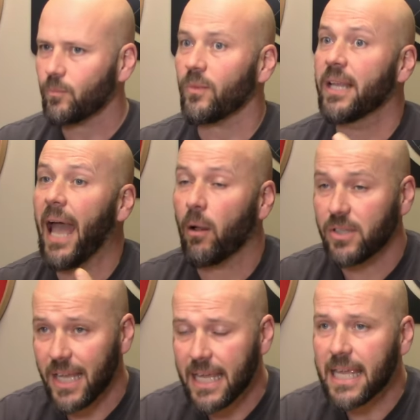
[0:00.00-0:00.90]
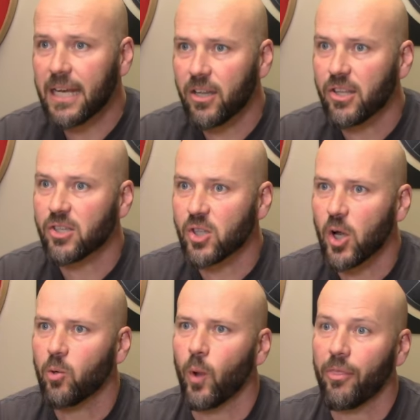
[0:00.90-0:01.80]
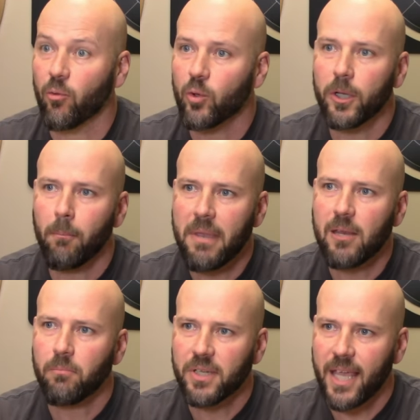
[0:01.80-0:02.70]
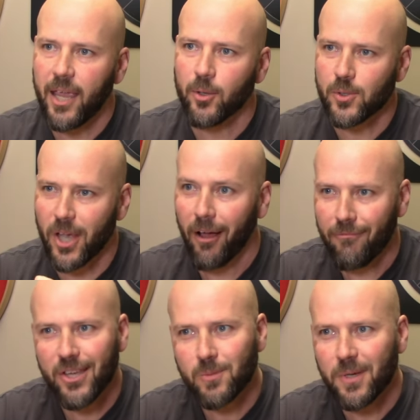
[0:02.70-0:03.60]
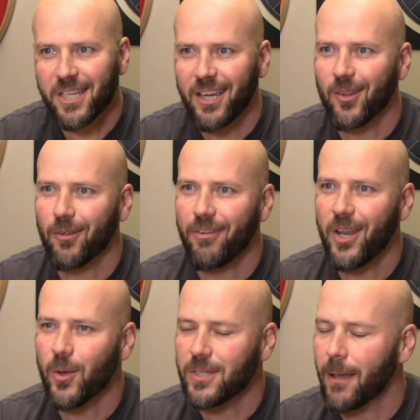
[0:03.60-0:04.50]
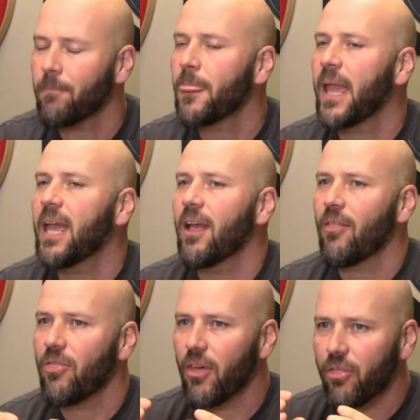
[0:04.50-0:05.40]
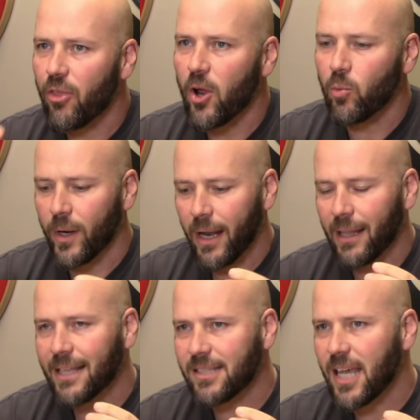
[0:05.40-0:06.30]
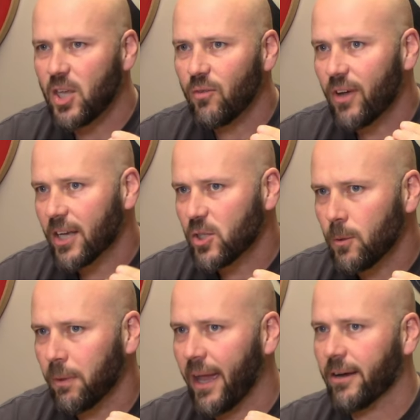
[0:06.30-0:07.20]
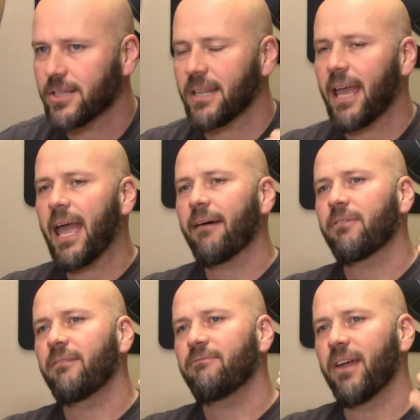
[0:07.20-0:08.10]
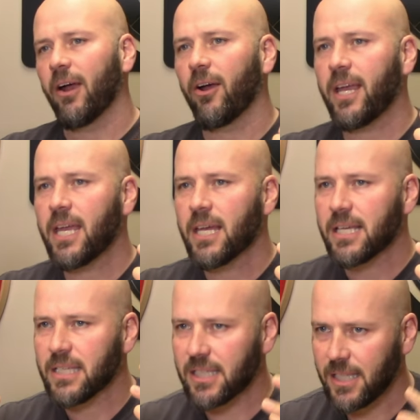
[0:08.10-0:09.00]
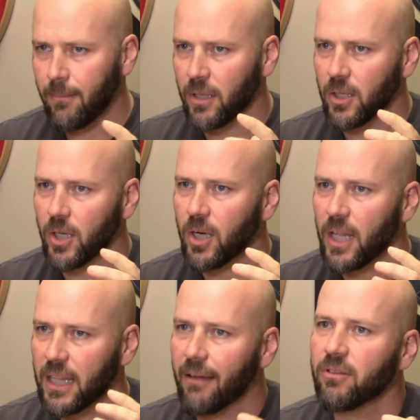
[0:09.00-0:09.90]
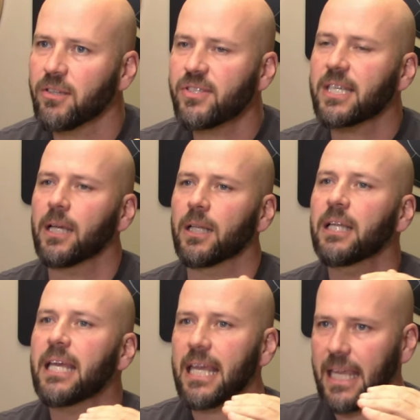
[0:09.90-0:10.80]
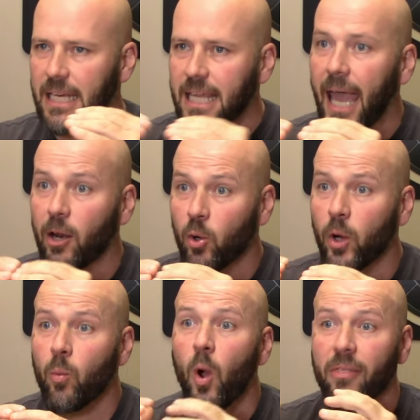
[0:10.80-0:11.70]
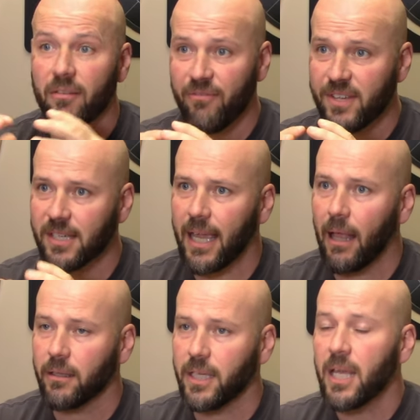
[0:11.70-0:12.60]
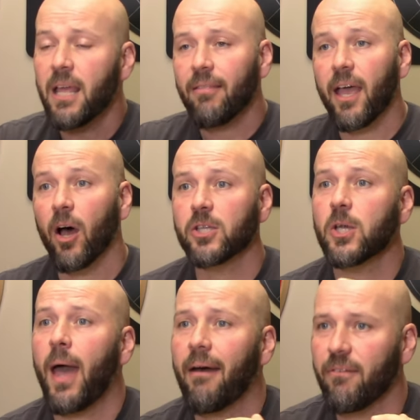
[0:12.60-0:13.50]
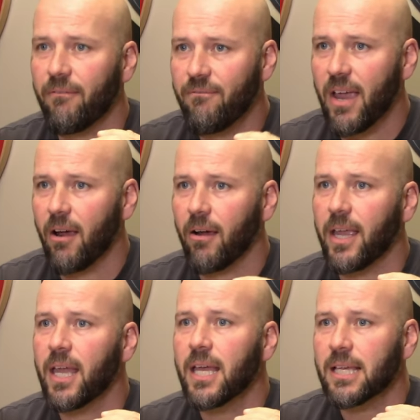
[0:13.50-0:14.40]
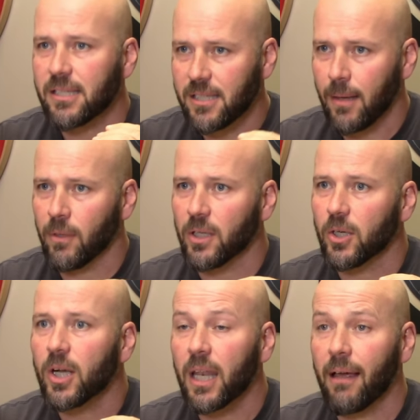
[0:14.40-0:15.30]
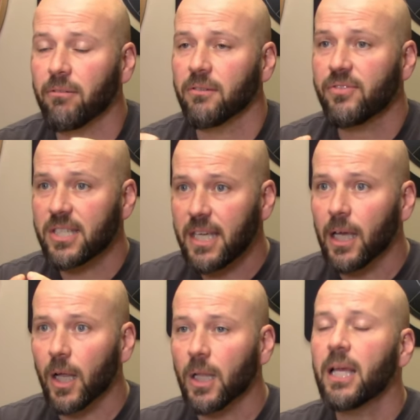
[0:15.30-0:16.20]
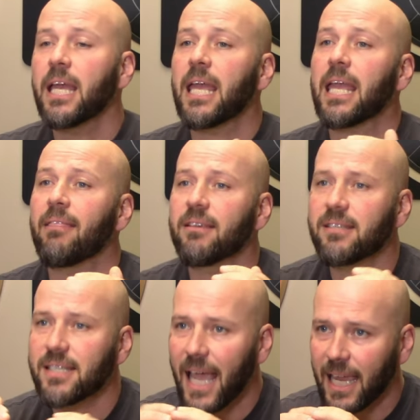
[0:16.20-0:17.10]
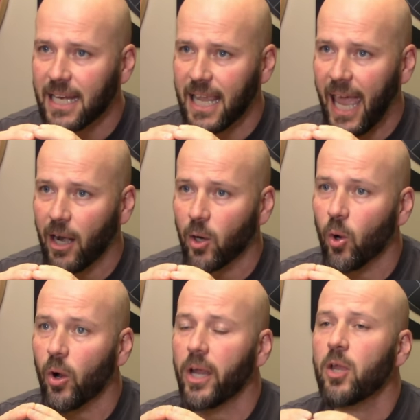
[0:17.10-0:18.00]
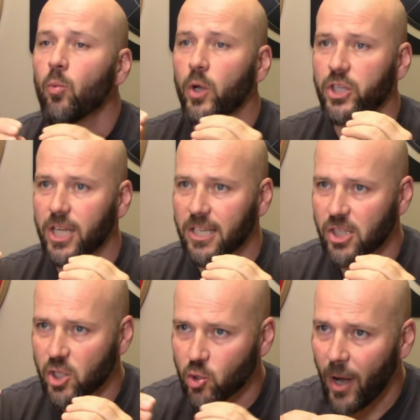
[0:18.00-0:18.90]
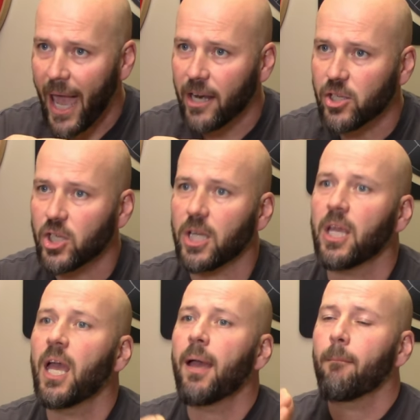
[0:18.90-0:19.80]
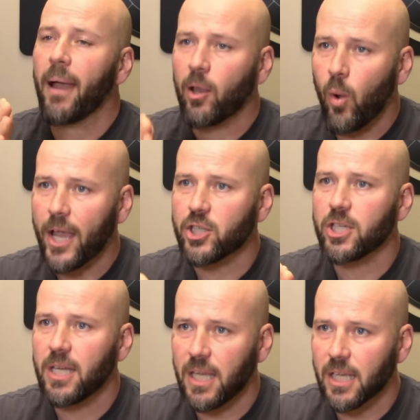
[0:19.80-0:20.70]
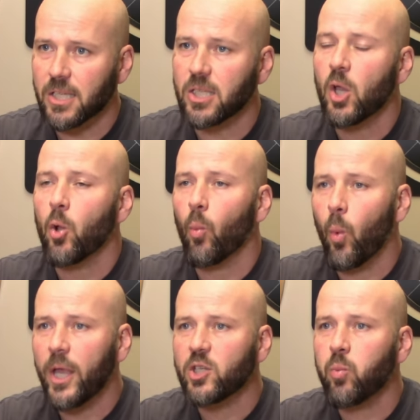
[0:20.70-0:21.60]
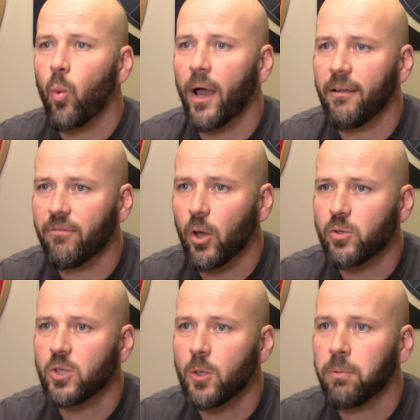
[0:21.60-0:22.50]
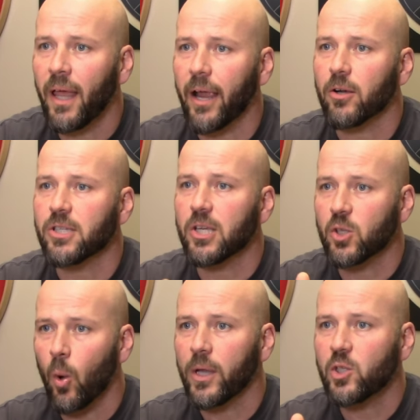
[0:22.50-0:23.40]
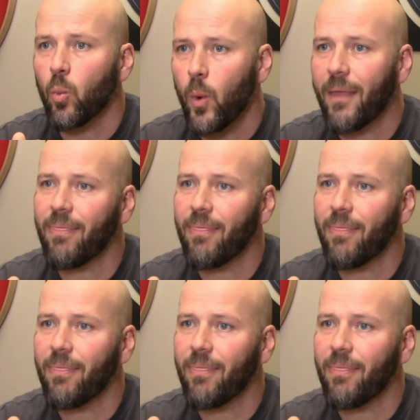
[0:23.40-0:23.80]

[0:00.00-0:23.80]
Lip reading: Now, digging into this third one, the real meat and potatoes of this particular video tip. The third one, now let's say you've got two players and they have a very similar level of skill in category one, the physicality. They also have a very similar level of skill in the second category, which is strategy. My question is, which one of those two players is going to win